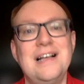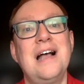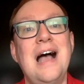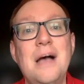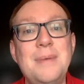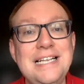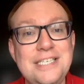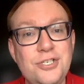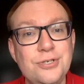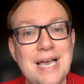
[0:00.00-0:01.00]
How many
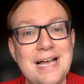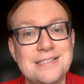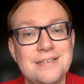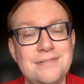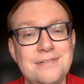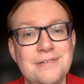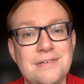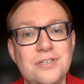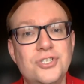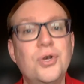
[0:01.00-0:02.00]
did you get?
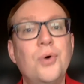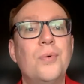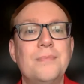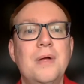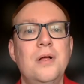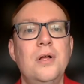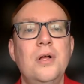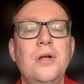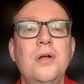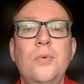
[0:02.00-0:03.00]
So,
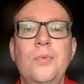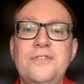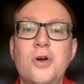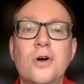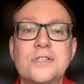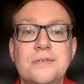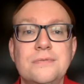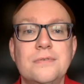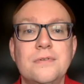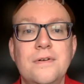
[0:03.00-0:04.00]
we've got
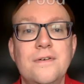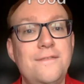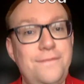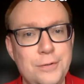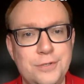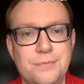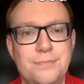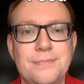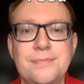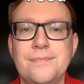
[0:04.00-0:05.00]
food.
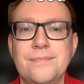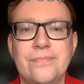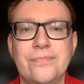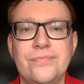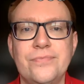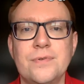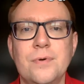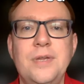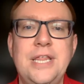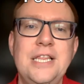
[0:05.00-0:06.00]

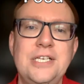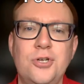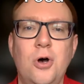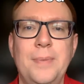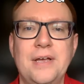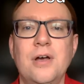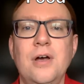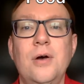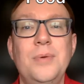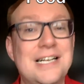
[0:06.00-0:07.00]
Within this topic,
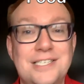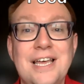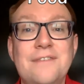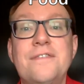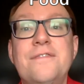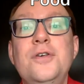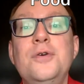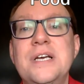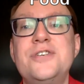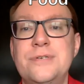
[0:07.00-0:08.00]
we actually have a few
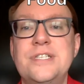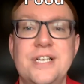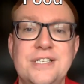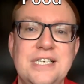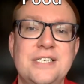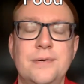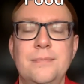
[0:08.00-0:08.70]
issues to consider.